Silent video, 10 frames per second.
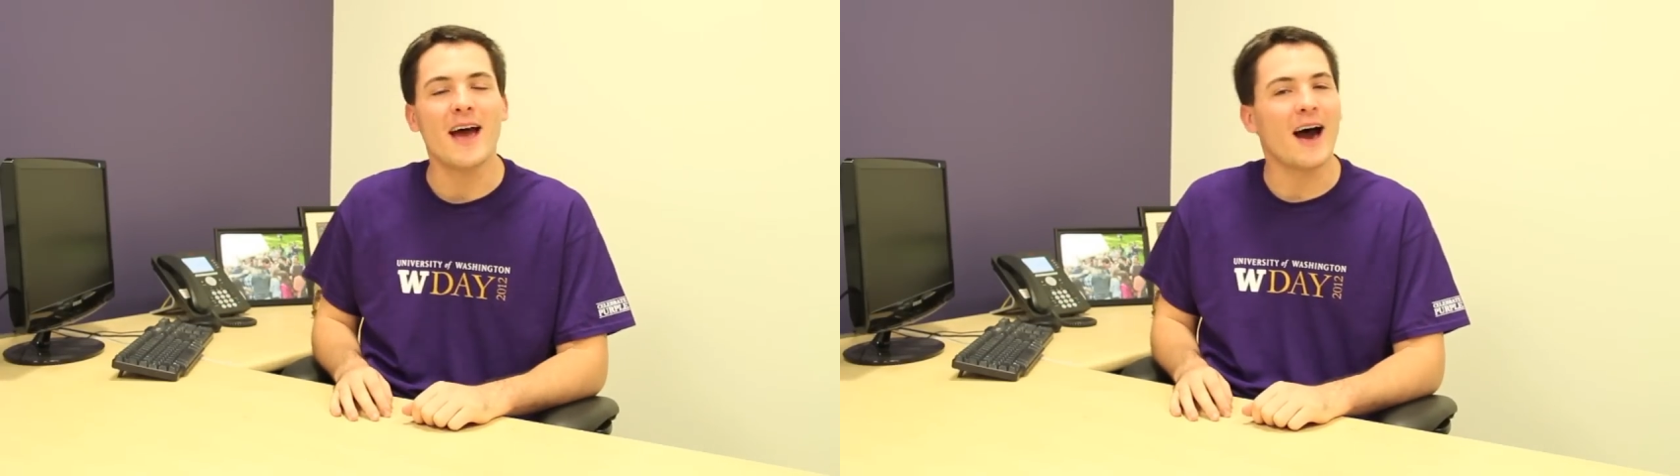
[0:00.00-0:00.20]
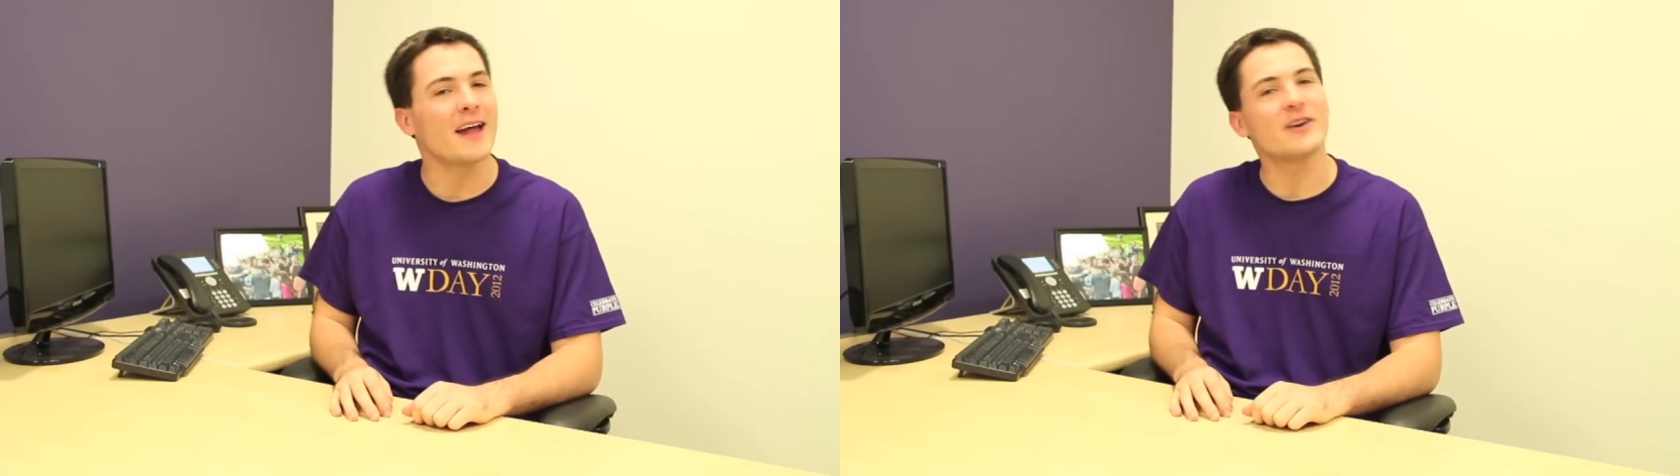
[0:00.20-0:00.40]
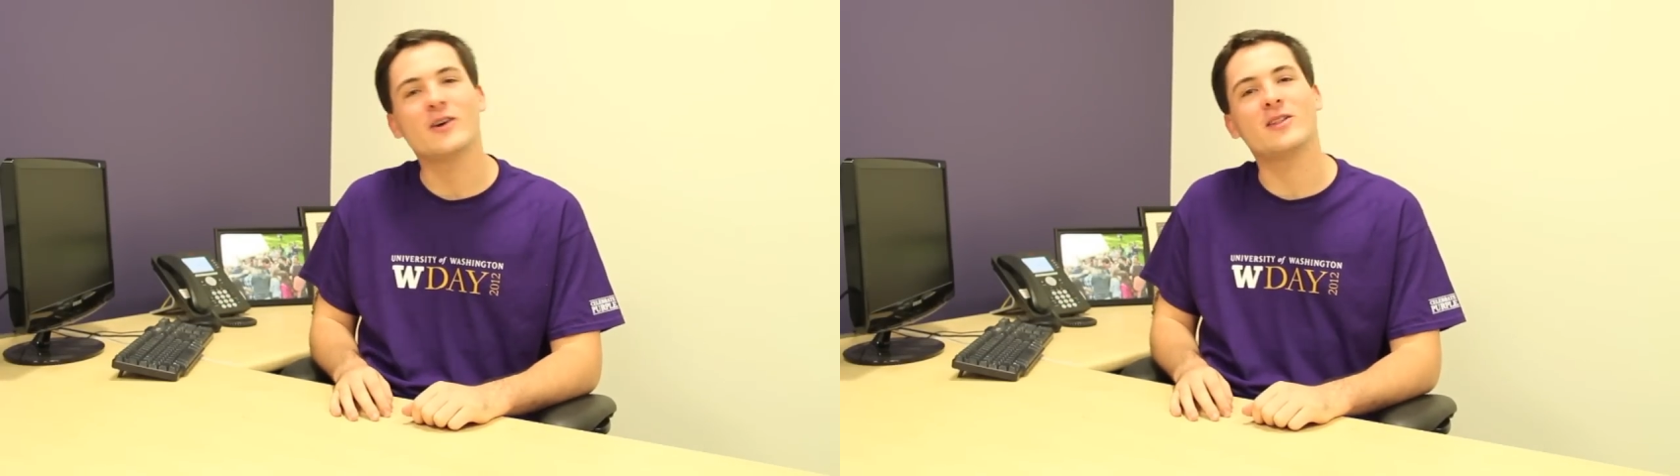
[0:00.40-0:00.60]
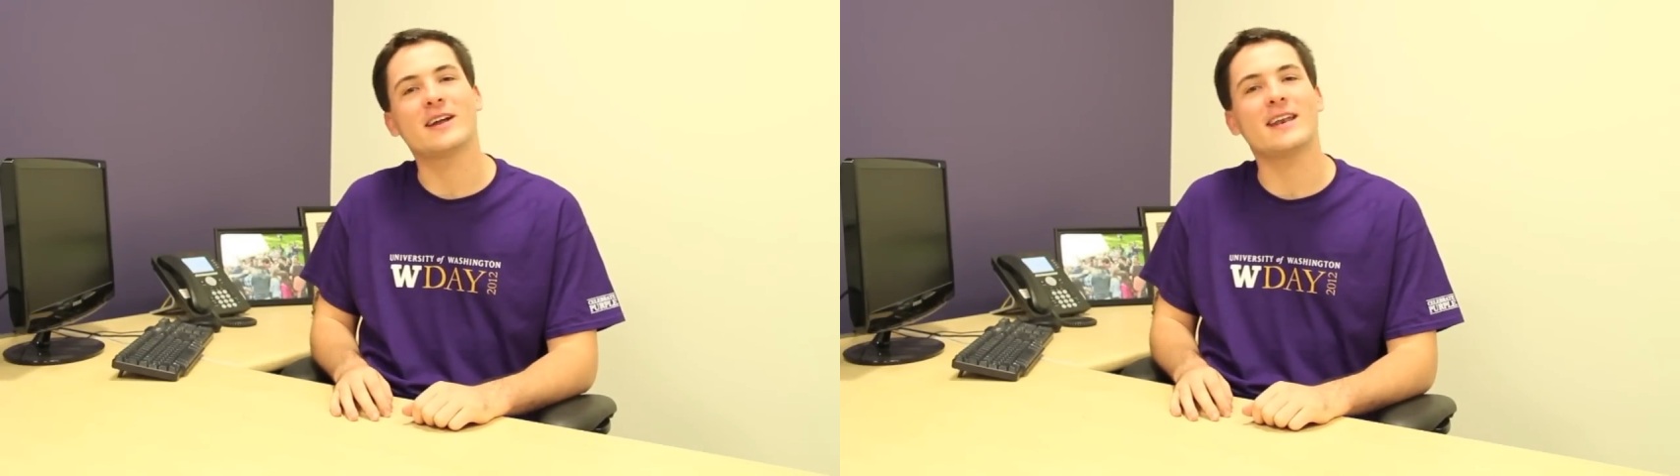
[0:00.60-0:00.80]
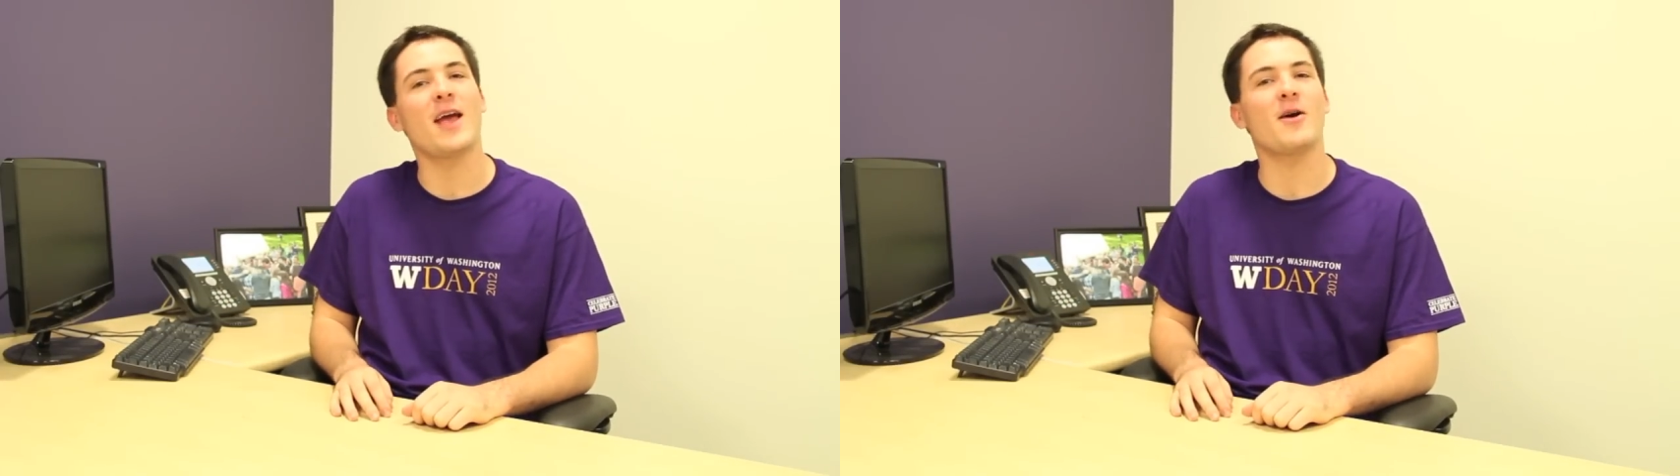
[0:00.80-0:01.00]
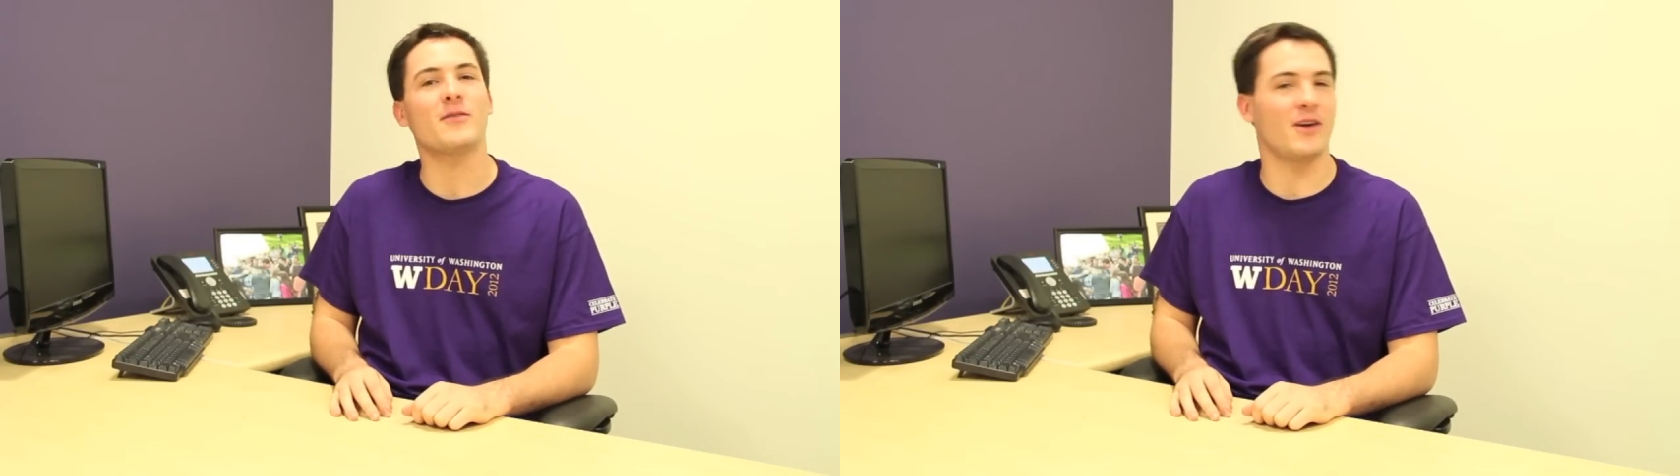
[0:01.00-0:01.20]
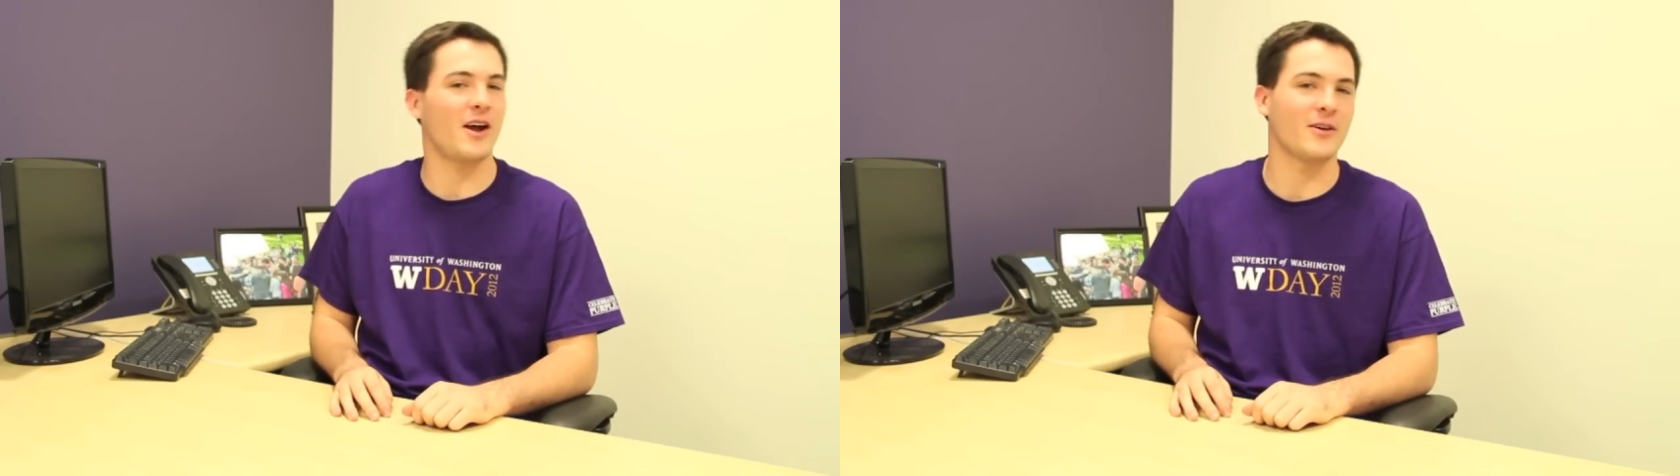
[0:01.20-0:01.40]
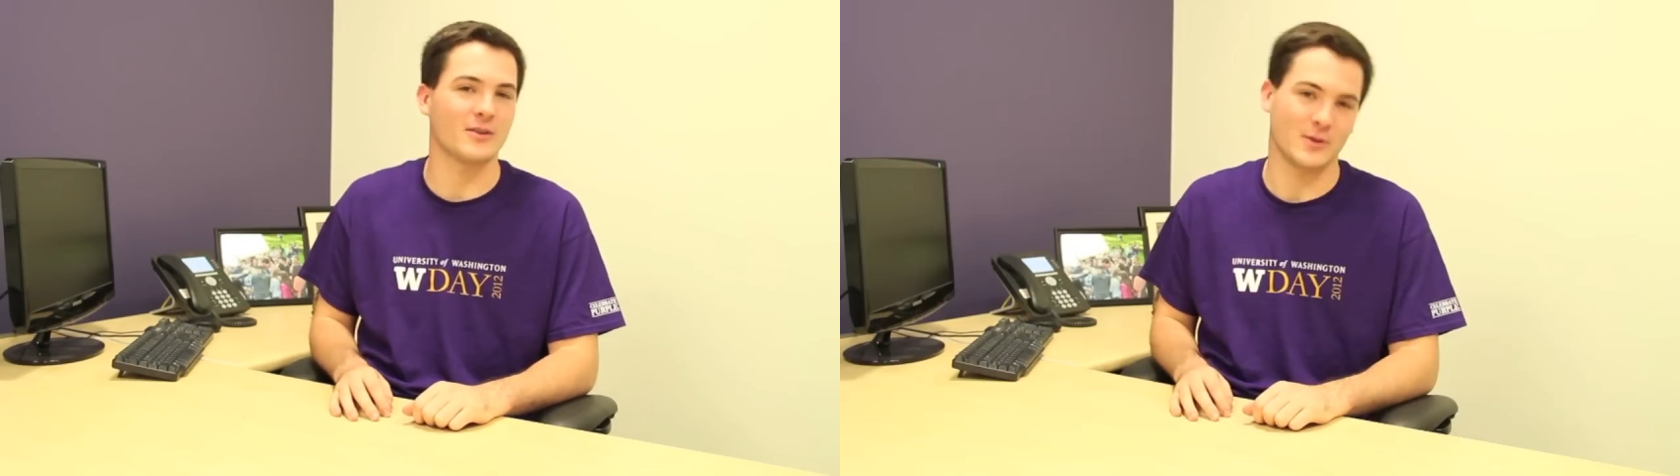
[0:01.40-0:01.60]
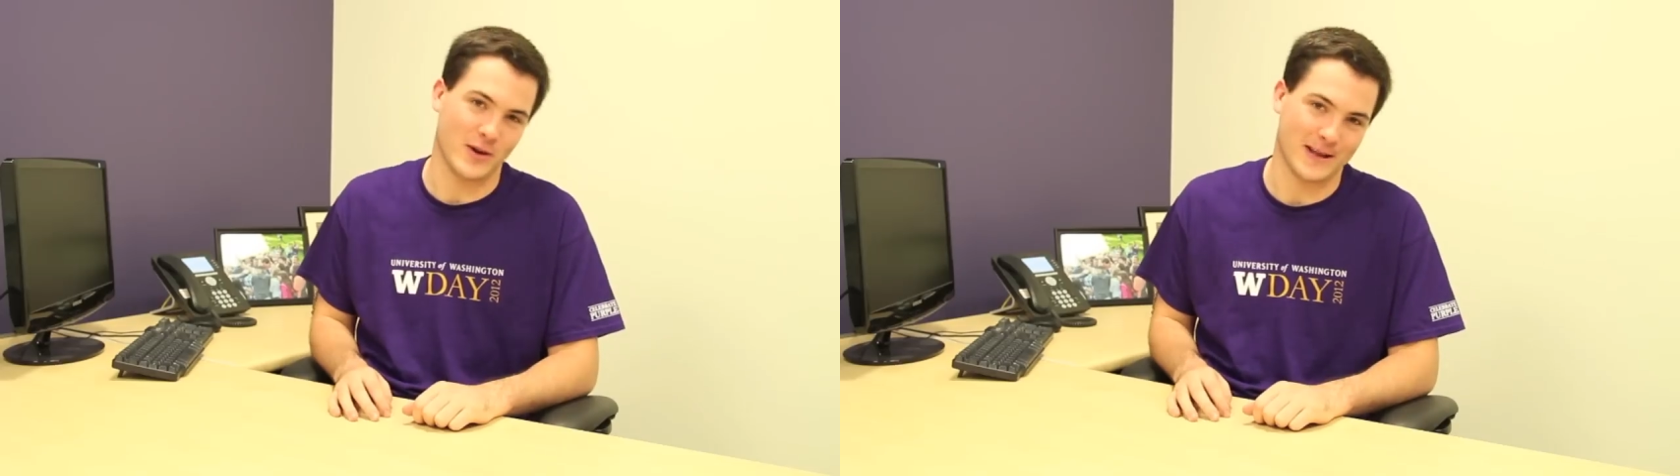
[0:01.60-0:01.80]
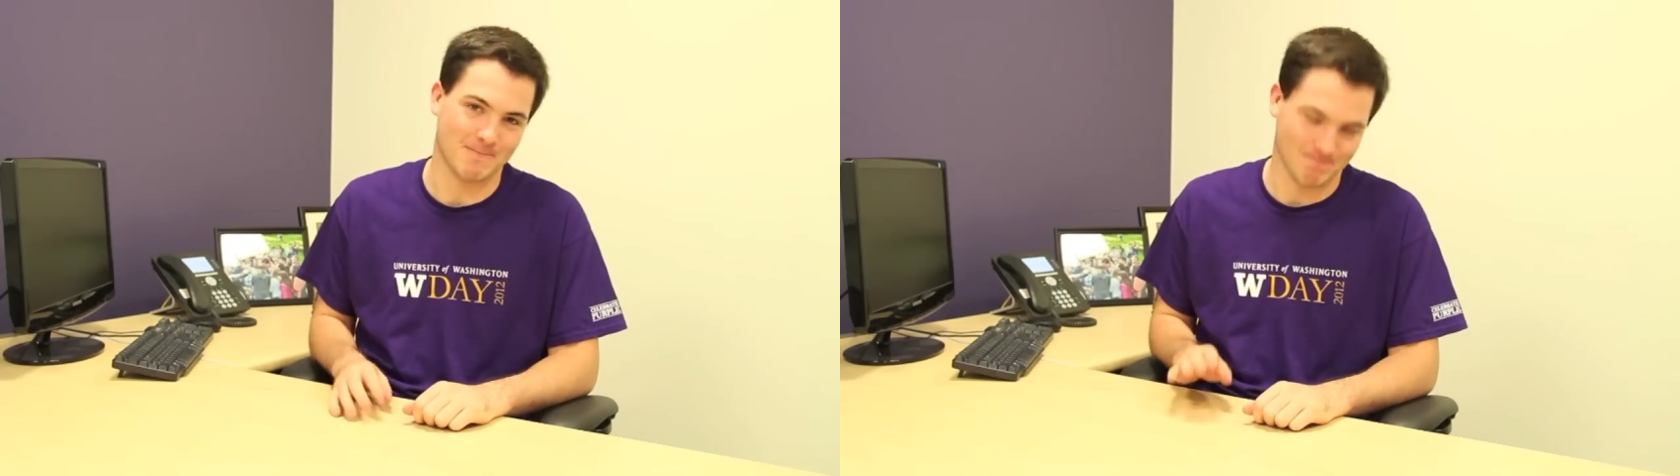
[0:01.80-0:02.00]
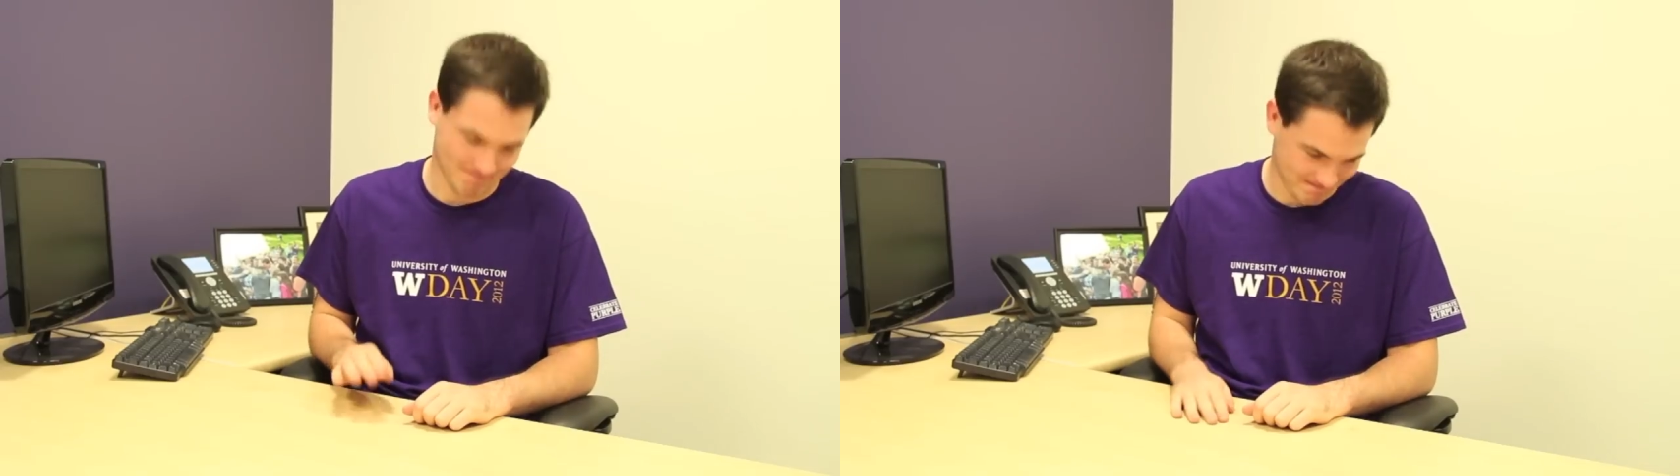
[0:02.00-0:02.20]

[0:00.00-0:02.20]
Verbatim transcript: Uh, you don't look a day over 120.